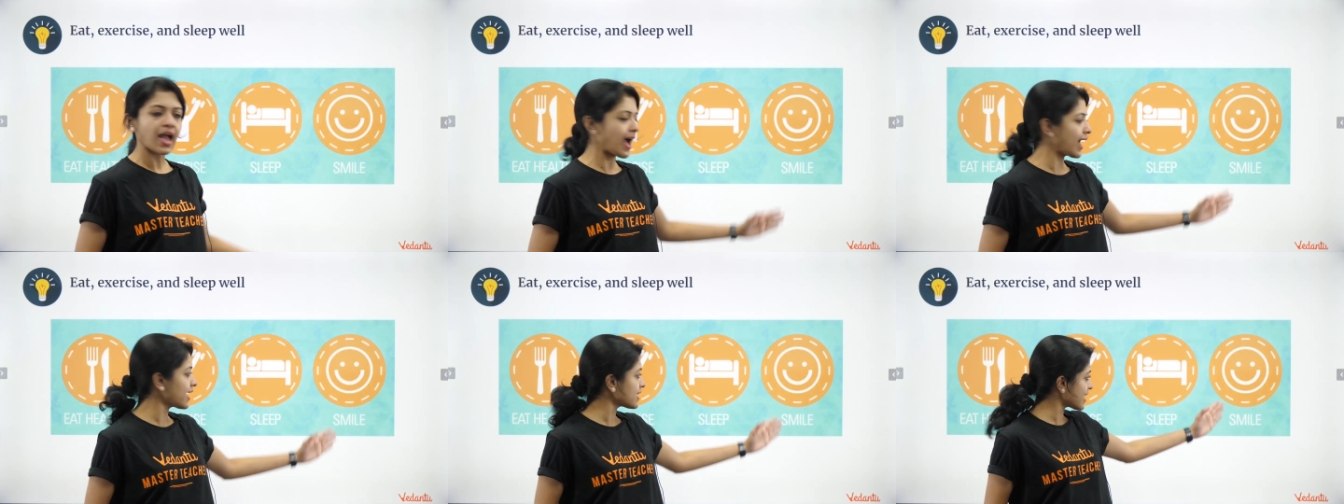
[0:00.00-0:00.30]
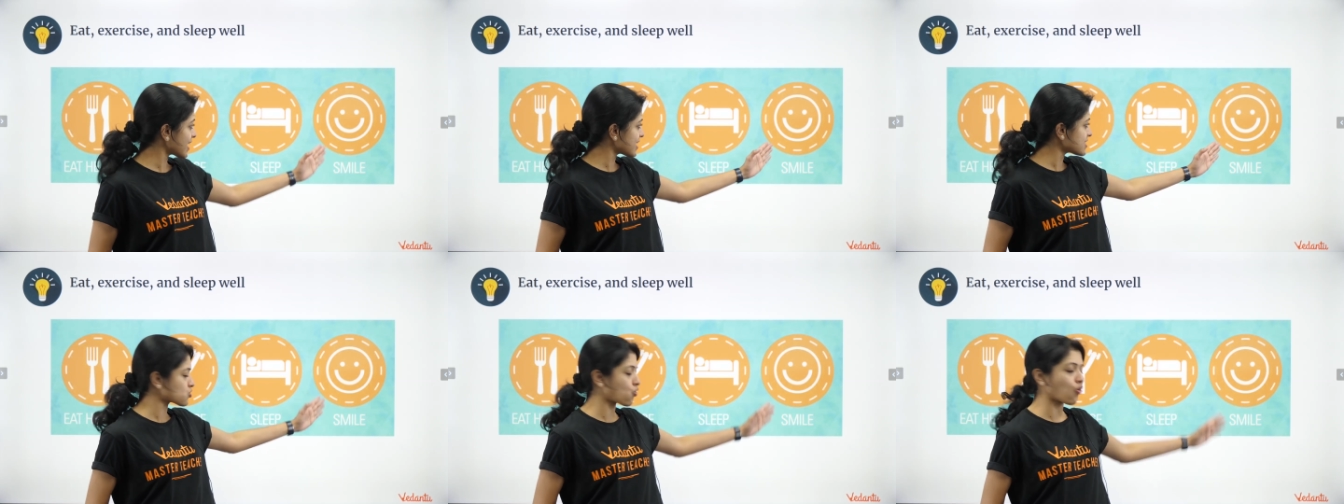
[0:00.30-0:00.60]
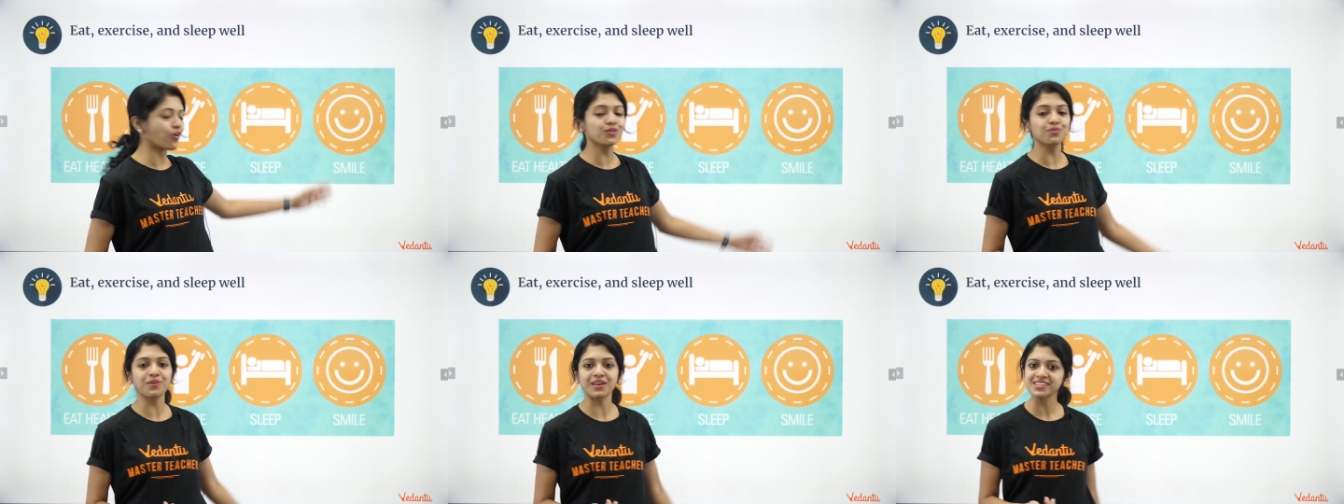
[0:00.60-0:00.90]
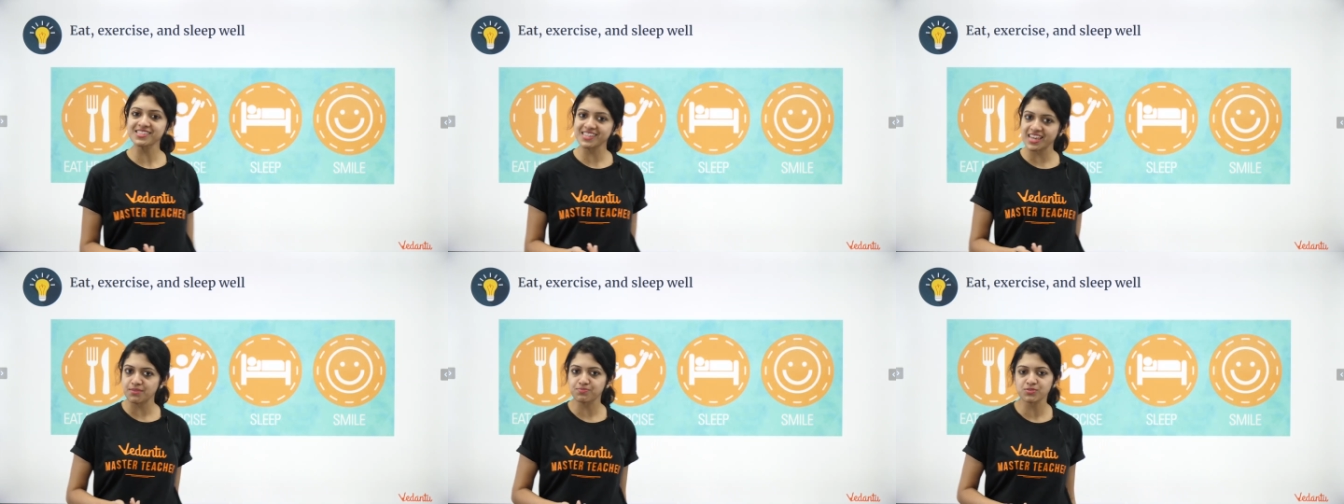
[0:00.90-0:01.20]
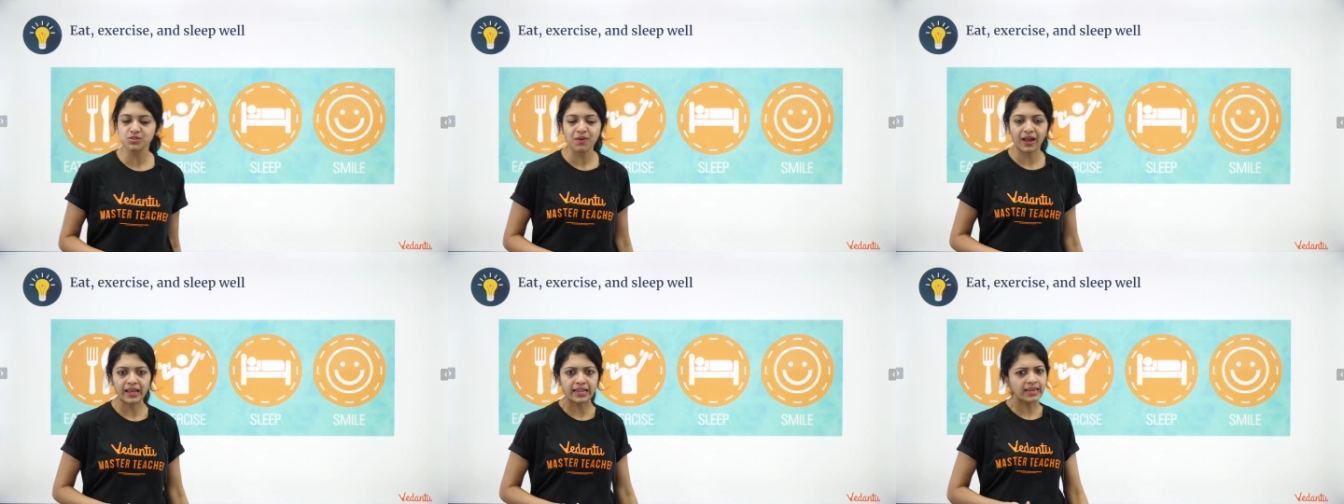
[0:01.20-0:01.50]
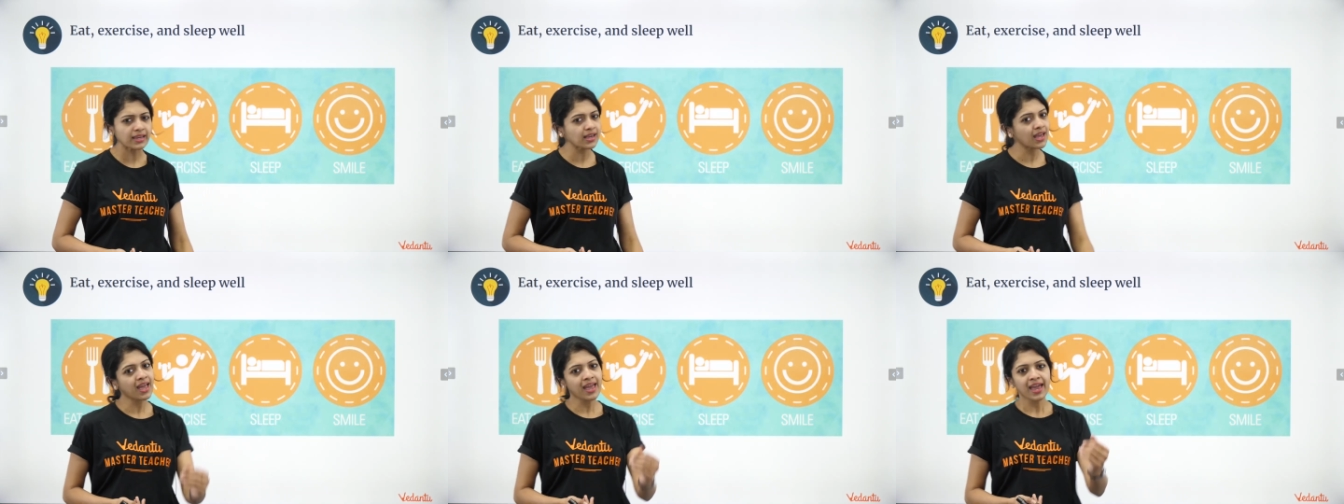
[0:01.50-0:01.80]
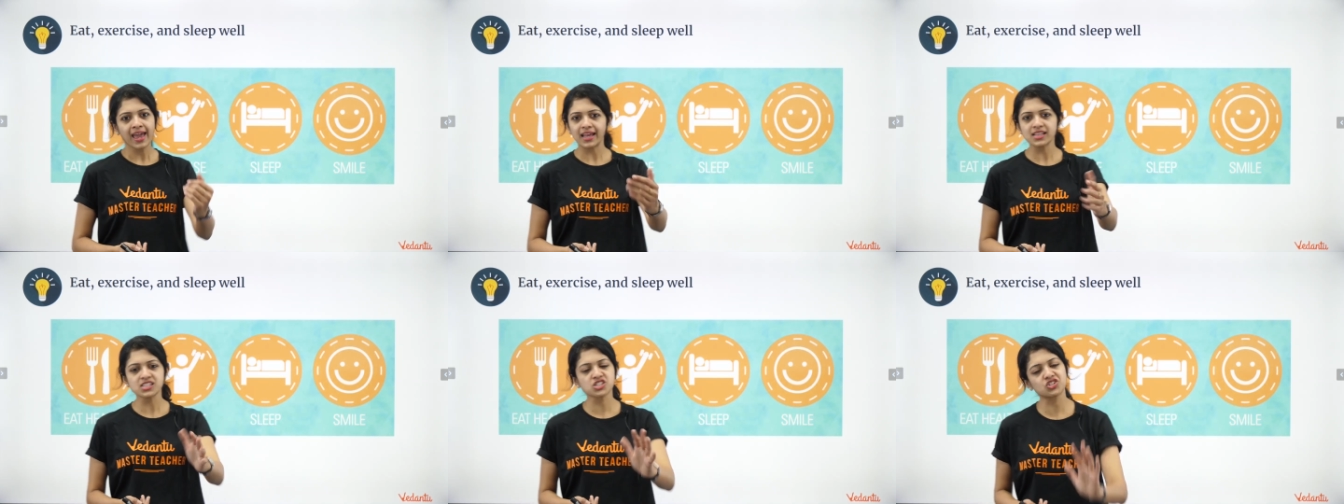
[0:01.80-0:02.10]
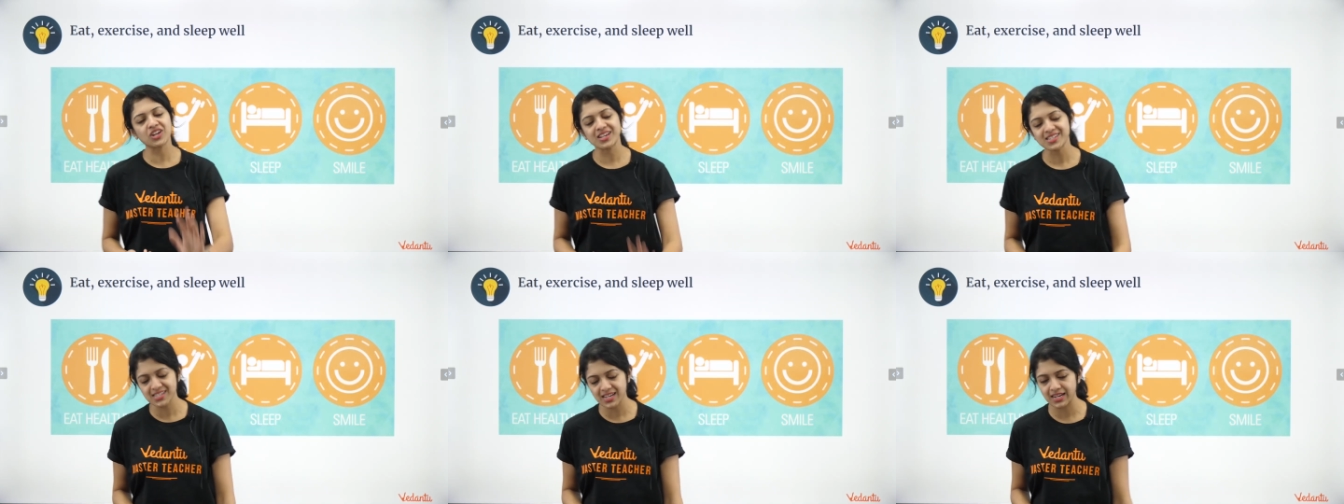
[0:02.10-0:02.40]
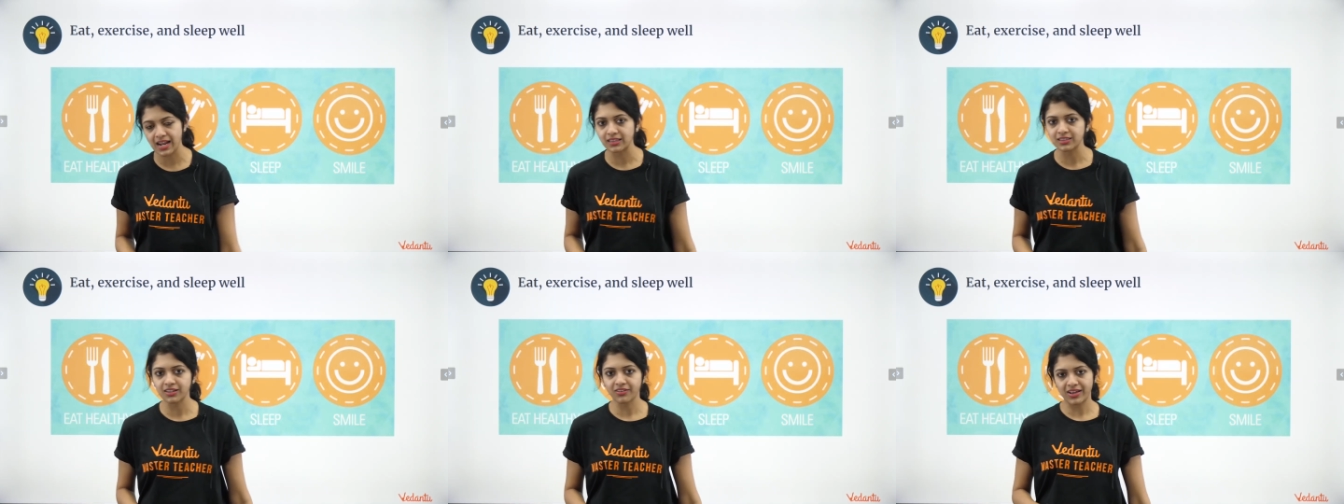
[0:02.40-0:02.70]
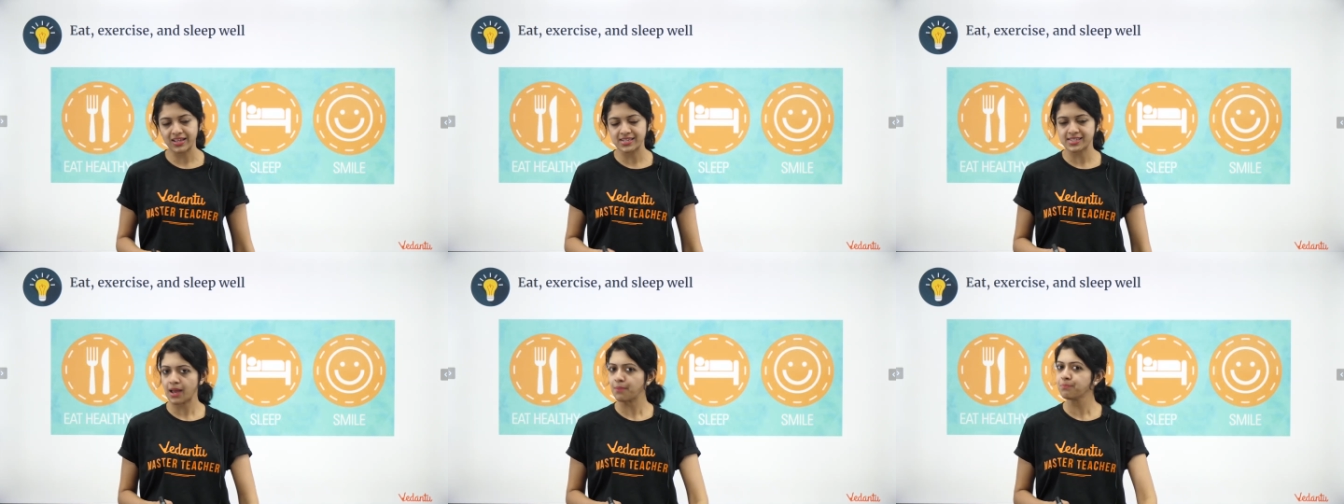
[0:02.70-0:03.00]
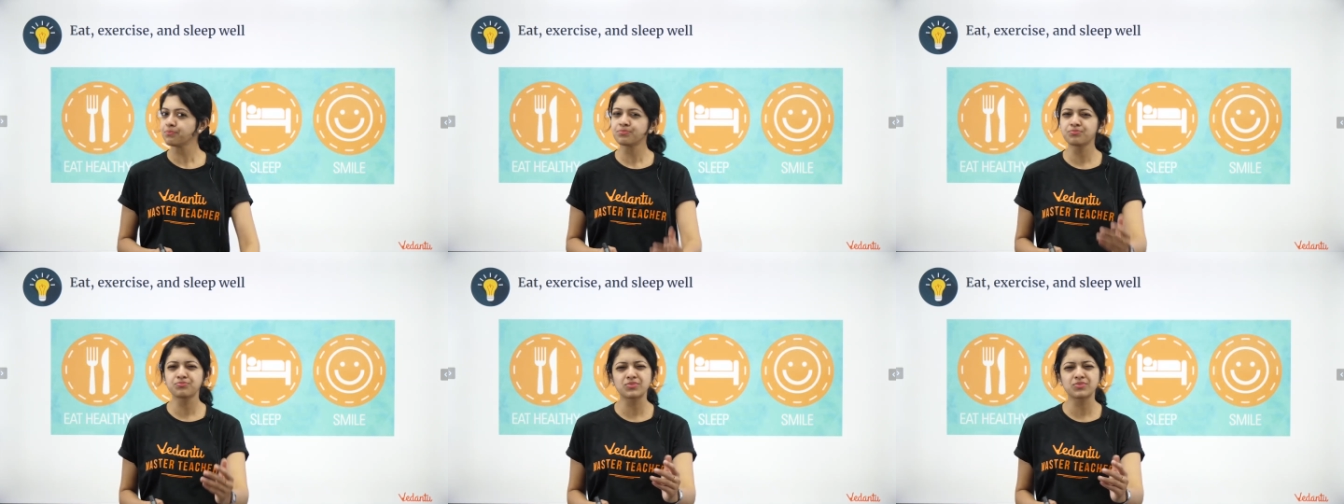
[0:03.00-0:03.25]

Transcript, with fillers: And yes, always keep smiling. It's just another exam.